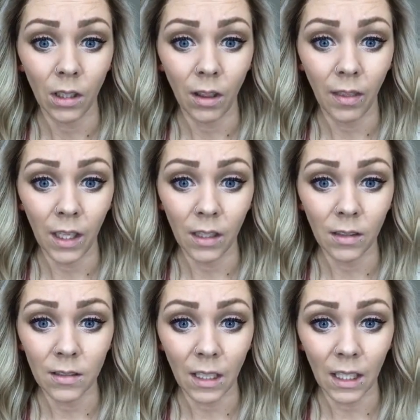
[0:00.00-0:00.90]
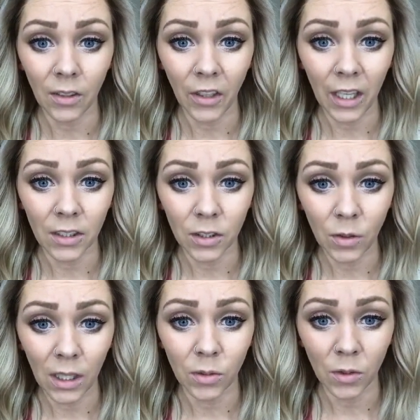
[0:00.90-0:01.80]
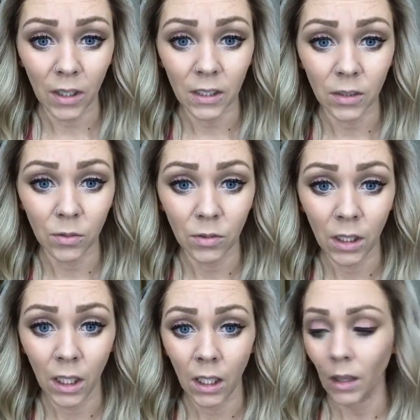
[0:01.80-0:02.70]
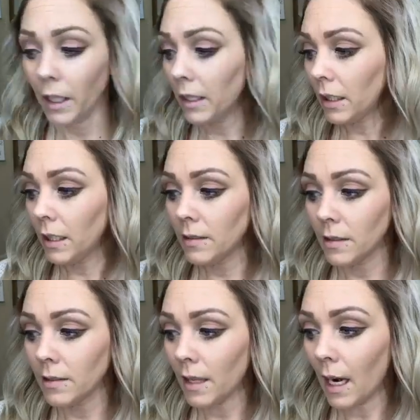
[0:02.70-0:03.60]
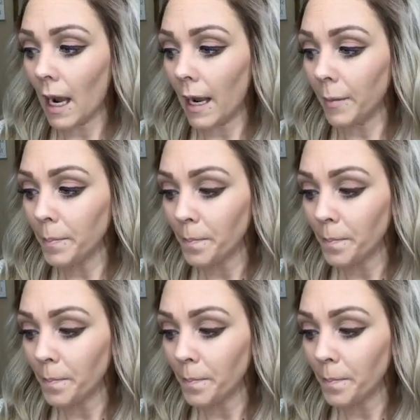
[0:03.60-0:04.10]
things that I don't know how to do, I don't know how to do. Landon Easton said hi.